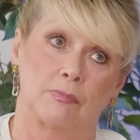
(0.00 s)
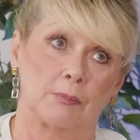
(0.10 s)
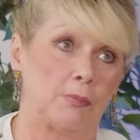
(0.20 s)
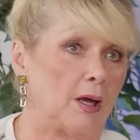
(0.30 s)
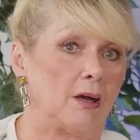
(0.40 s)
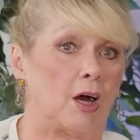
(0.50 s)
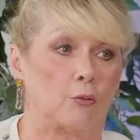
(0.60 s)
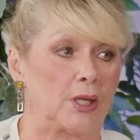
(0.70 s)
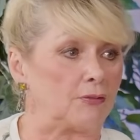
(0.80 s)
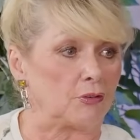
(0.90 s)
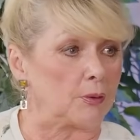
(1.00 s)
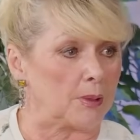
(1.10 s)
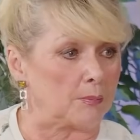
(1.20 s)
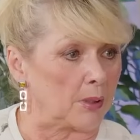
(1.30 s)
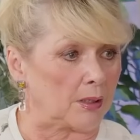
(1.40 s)
But I'll never
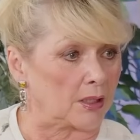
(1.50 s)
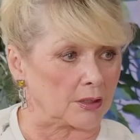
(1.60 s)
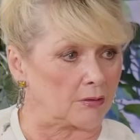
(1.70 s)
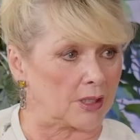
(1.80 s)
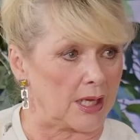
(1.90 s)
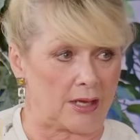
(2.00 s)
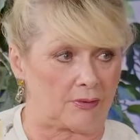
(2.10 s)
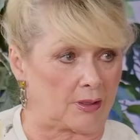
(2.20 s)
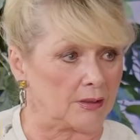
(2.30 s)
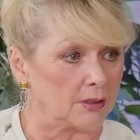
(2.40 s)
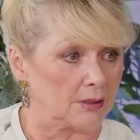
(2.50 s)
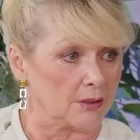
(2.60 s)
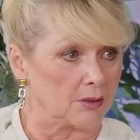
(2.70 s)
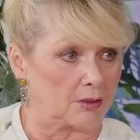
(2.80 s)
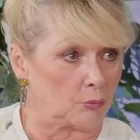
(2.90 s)
remember, I don't think ever,
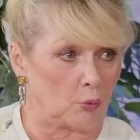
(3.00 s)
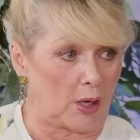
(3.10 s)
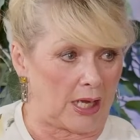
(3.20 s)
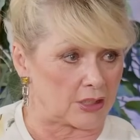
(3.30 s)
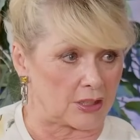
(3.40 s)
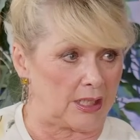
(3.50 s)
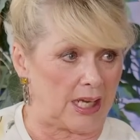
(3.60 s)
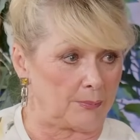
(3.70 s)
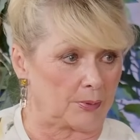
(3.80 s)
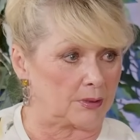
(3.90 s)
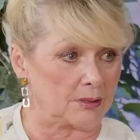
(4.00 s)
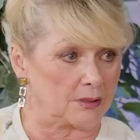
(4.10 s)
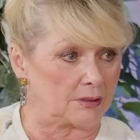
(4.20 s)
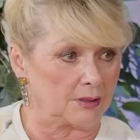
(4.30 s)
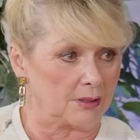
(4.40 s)
what actually
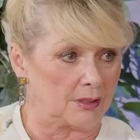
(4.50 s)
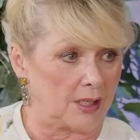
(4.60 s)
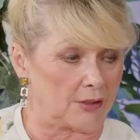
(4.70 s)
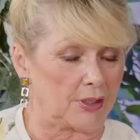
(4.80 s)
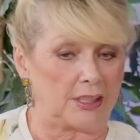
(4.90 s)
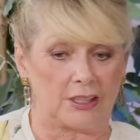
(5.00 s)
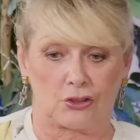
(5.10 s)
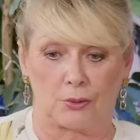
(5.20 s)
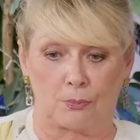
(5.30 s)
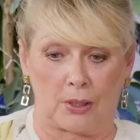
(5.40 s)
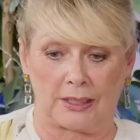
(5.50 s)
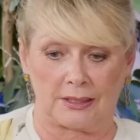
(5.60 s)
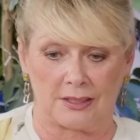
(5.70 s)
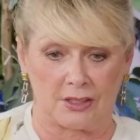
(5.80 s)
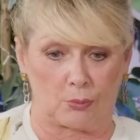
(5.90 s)
happened. I think it's your
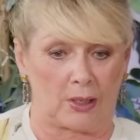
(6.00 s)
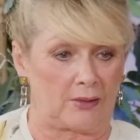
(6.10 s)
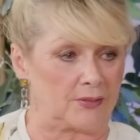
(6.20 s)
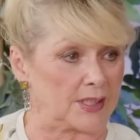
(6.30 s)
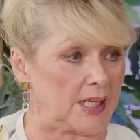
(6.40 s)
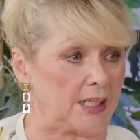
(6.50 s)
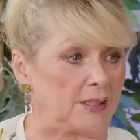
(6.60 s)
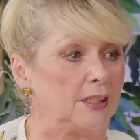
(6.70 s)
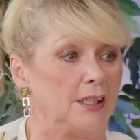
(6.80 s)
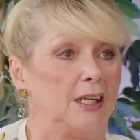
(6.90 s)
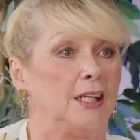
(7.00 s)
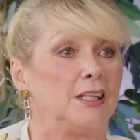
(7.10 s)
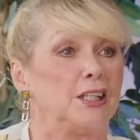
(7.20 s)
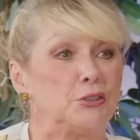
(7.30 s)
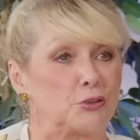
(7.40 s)
brain's way of saying,
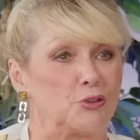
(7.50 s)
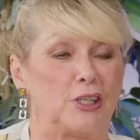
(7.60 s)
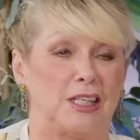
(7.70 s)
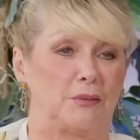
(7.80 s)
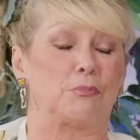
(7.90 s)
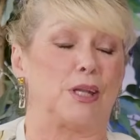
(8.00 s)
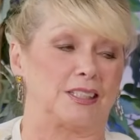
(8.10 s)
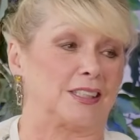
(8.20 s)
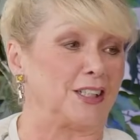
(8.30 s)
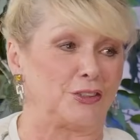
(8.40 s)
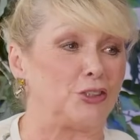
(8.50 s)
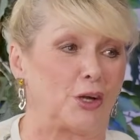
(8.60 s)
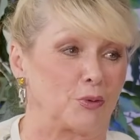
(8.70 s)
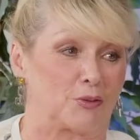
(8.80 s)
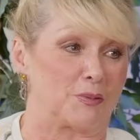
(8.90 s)
this is really unpleasant and you
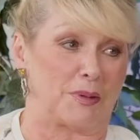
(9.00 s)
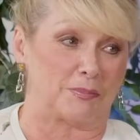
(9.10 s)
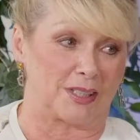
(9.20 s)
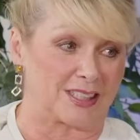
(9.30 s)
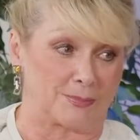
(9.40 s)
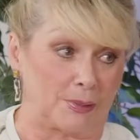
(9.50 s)
don't want to remember this